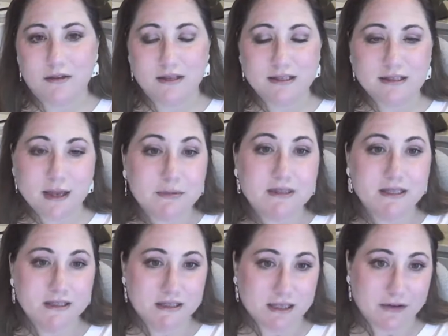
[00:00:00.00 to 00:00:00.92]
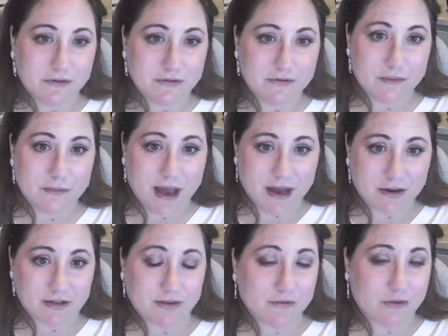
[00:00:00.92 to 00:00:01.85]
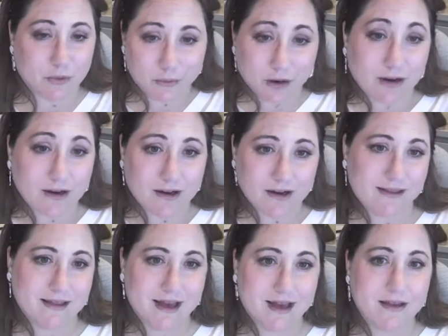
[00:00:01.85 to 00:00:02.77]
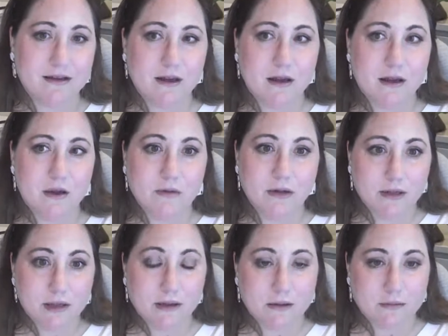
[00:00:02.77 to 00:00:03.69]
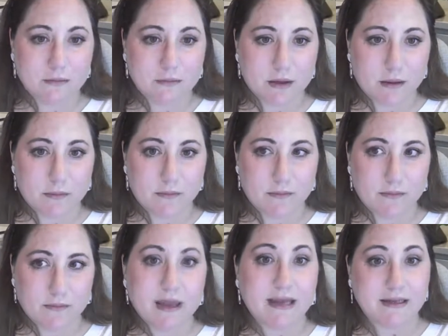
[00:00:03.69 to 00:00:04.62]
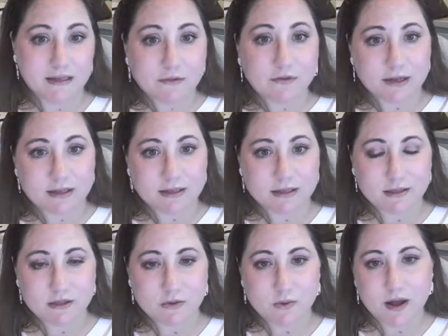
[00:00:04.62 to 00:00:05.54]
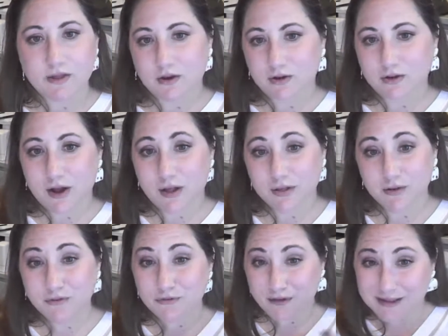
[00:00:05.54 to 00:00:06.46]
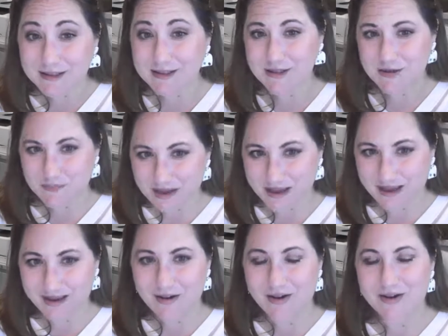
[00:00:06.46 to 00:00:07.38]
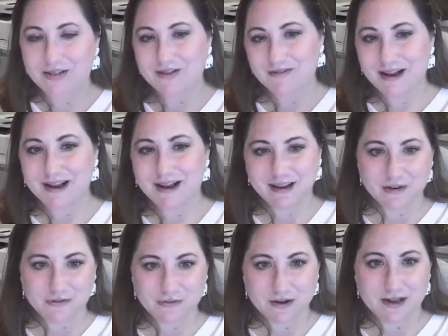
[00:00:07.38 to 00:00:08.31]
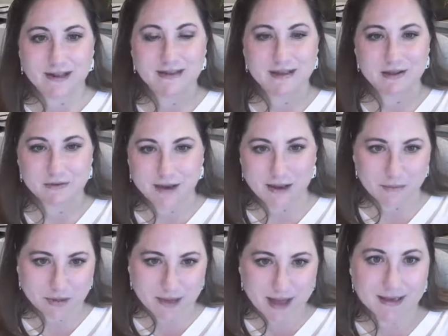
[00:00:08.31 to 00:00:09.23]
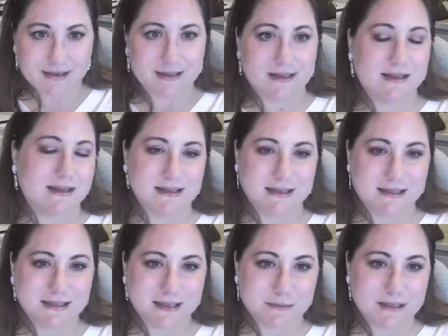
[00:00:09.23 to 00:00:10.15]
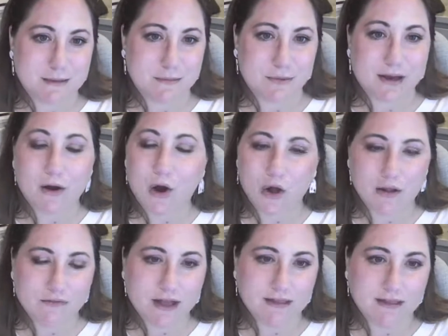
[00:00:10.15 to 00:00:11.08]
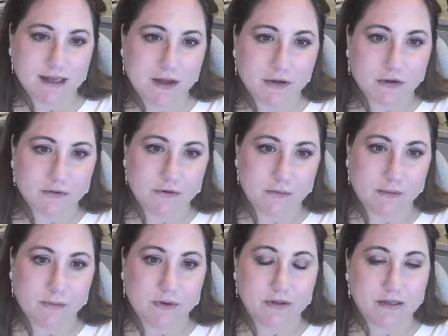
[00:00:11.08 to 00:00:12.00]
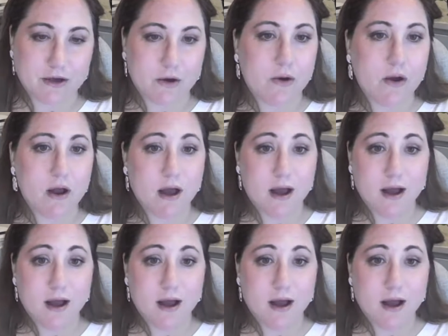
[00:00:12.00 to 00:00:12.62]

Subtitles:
the substantive matters of your work that really make a difference as to whether or not the friends you make are the right kind of friends in the right place. And INTA seems to bring all of that together for people. So